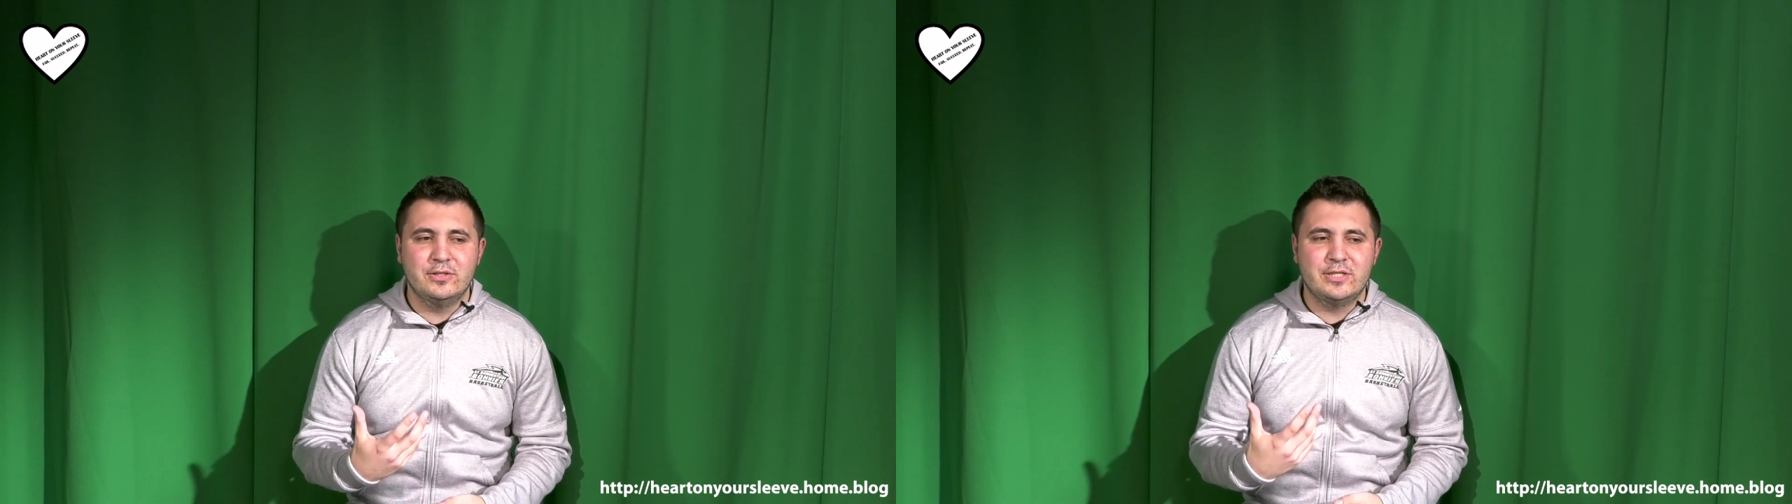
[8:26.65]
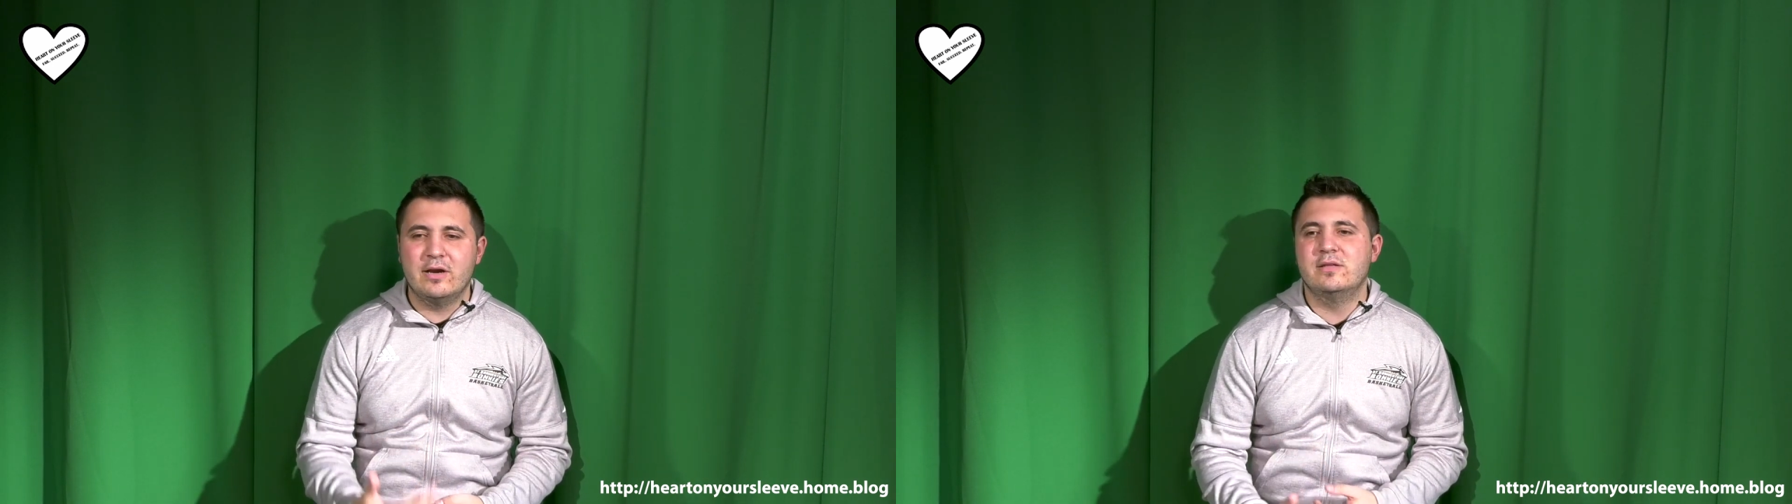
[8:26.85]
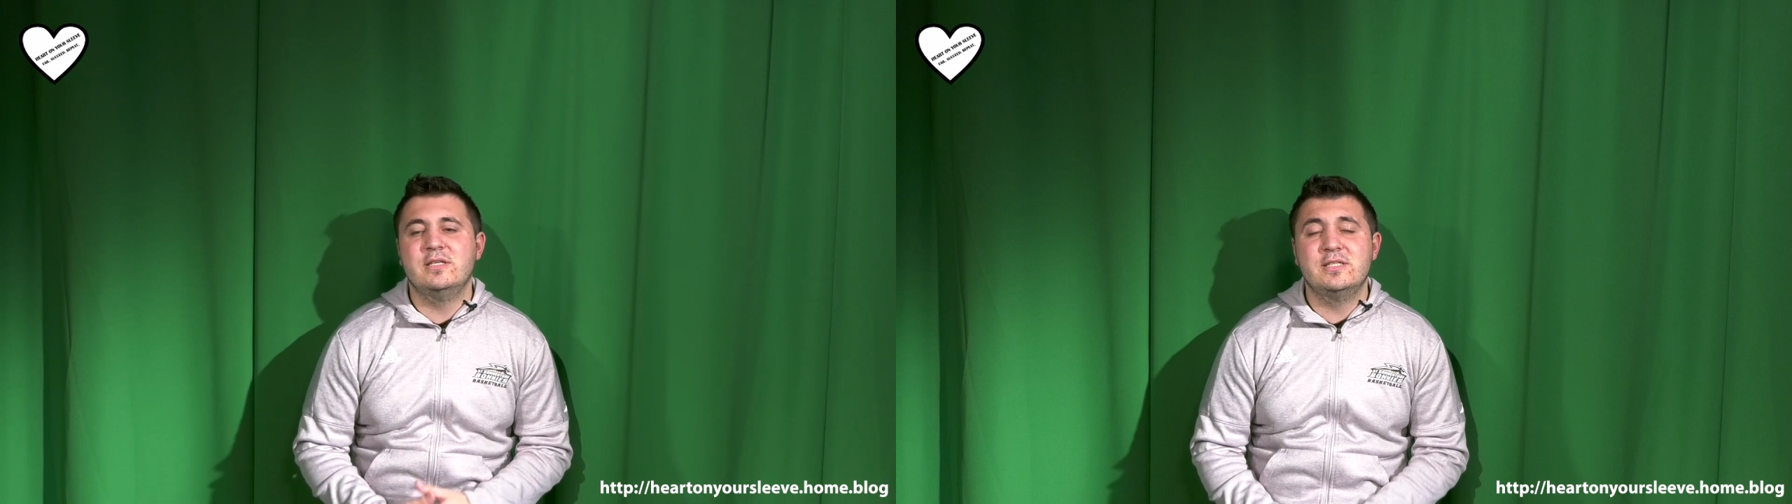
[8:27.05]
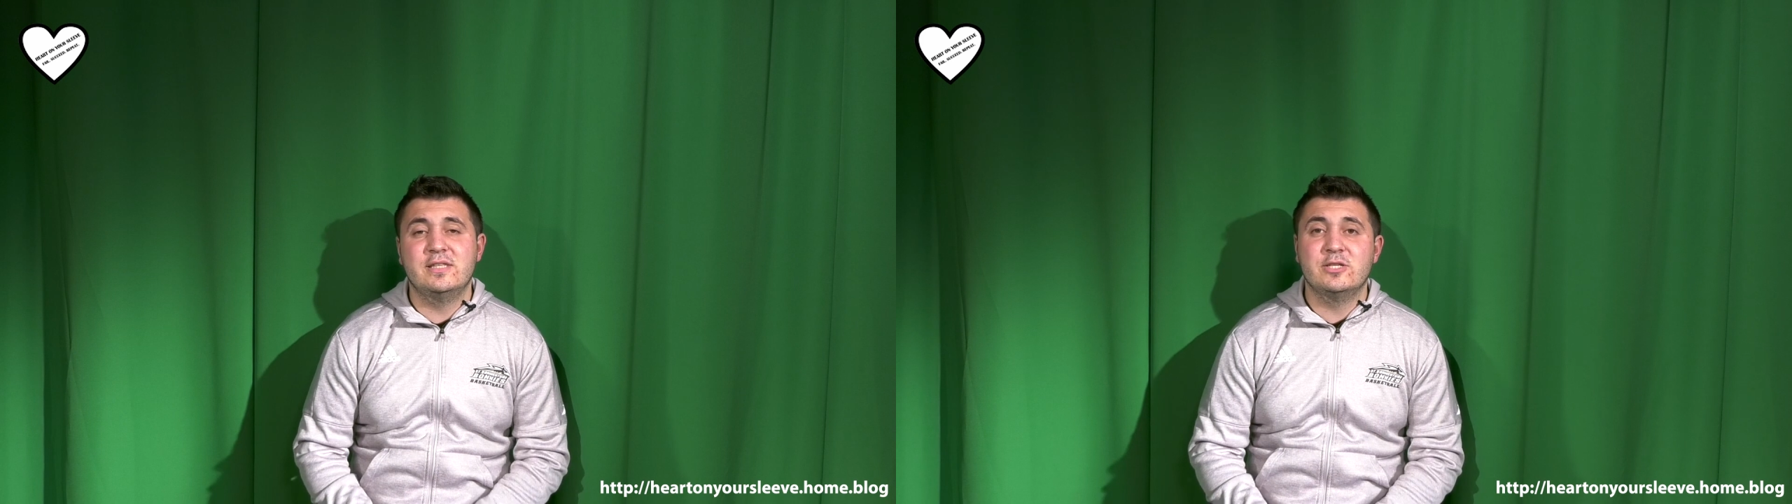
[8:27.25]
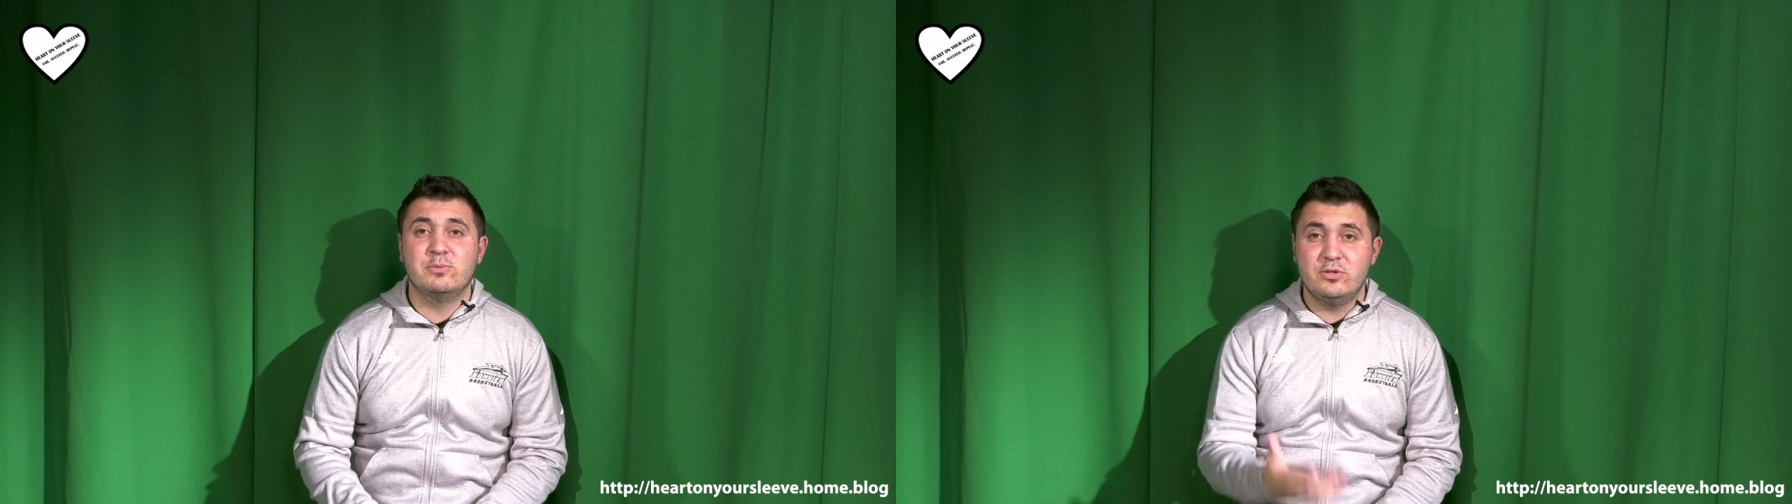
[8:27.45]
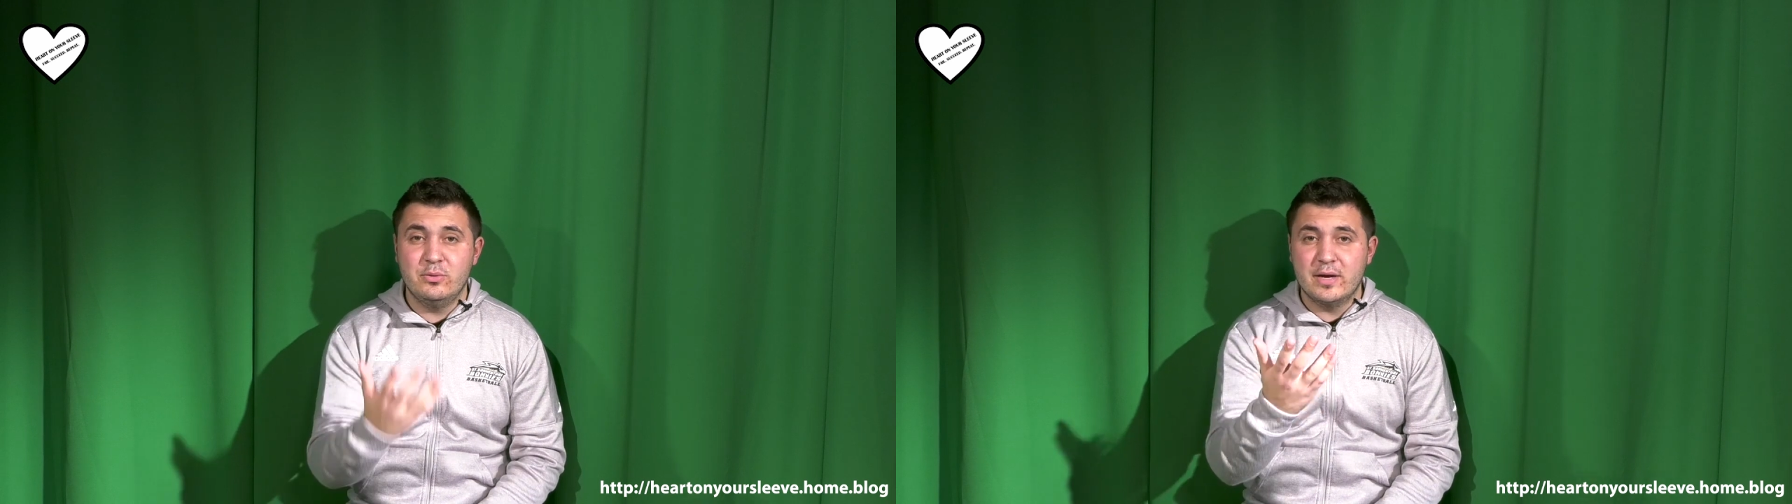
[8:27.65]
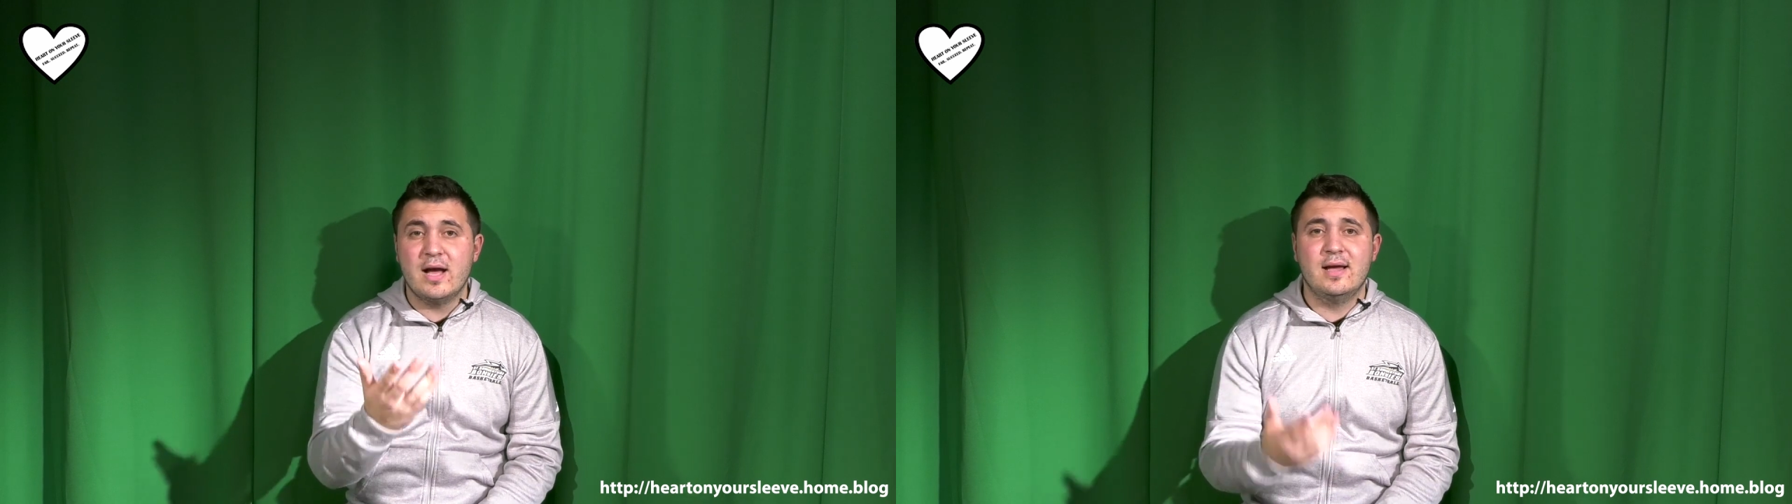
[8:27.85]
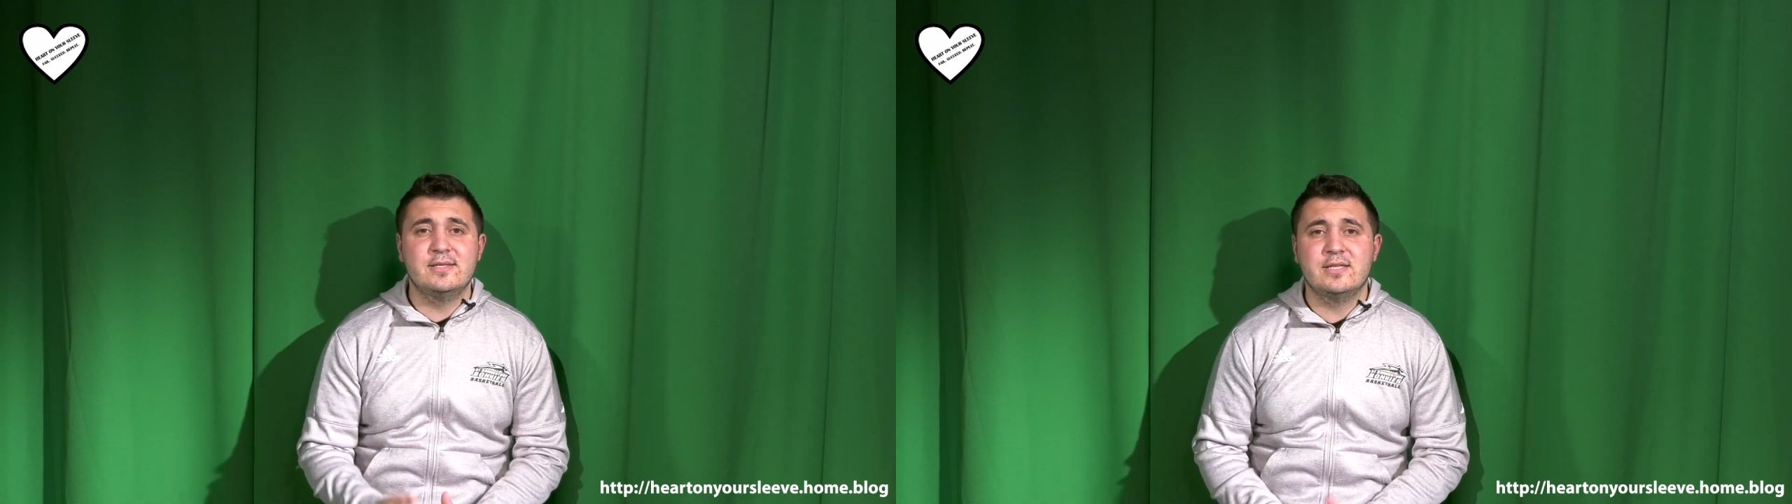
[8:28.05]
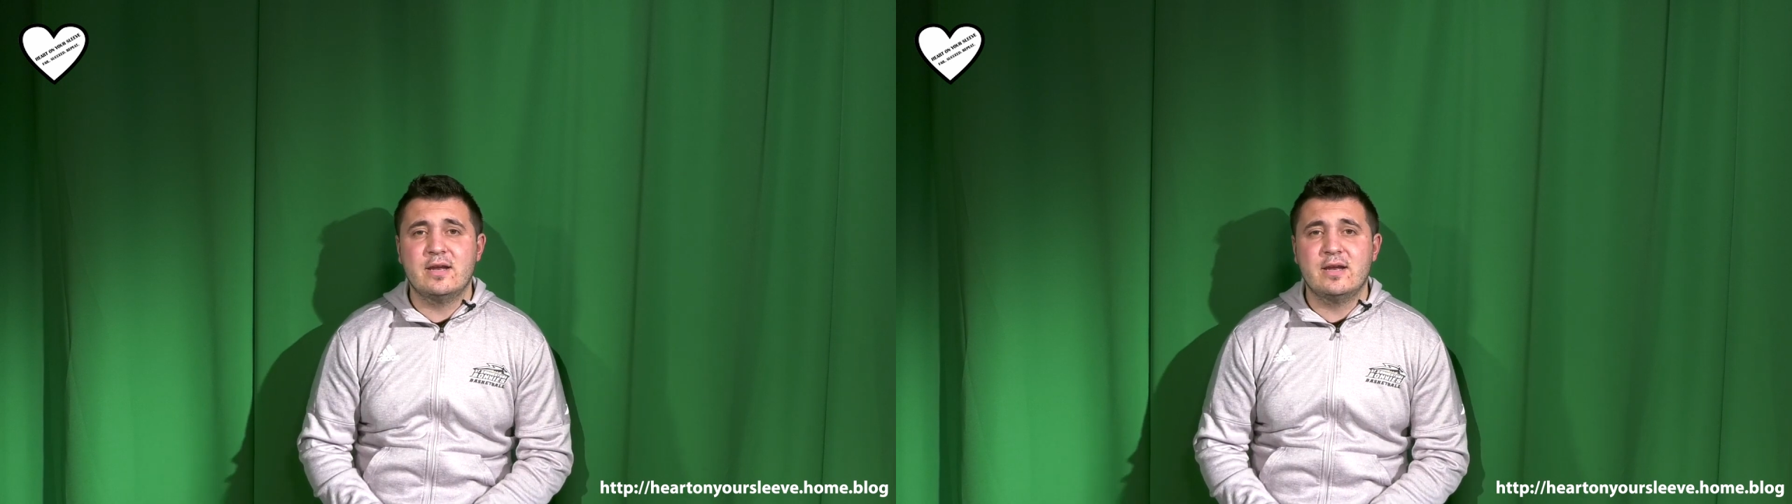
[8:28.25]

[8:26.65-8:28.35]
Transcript: sharing these things with you guys,